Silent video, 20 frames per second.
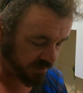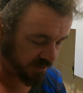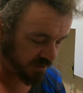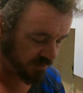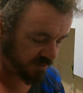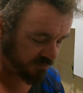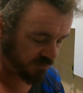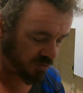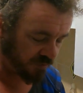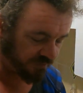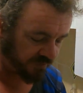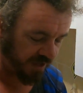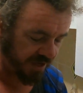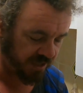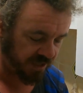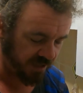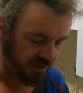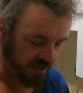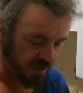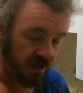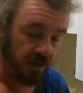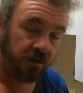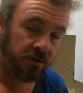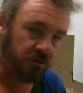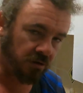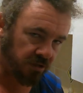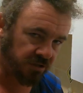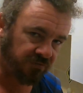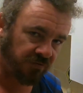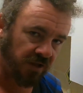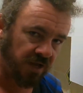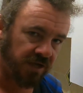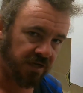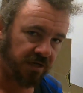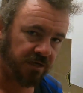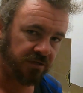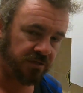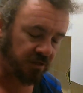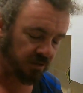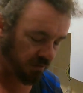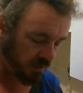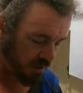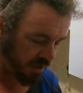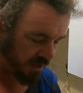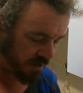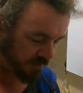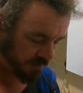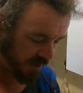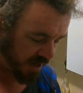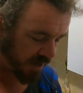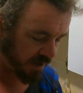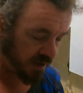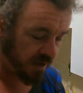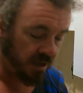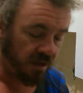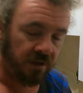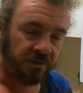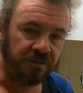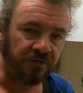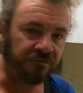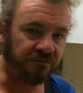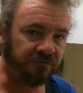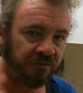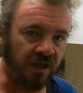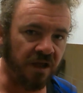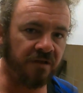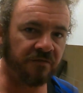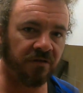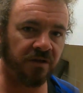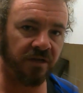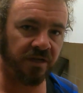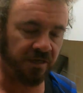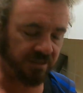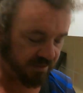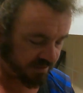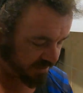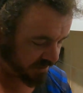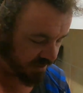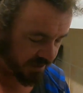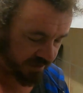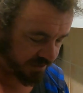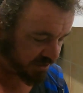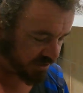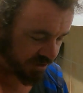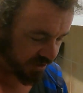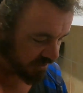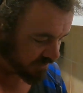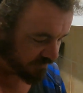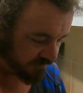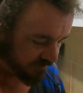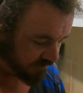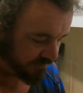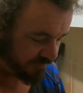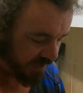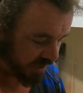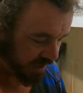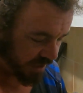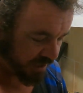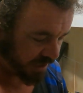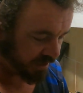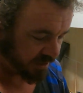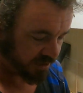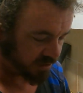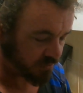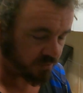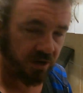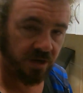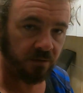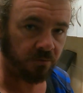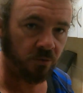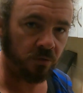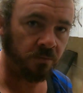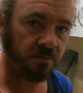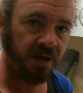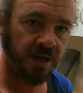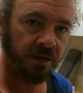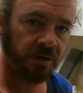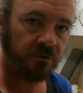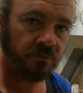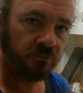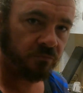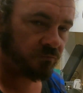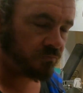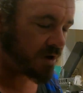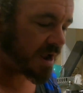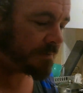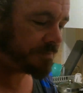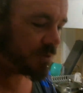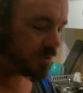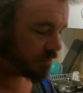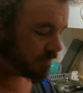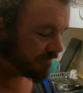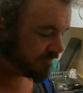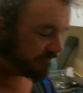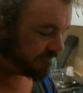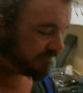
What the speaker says: a little bit more flaky. Not as flaky as I'd like, but the flavor is just fucking incredible, man. Wrap your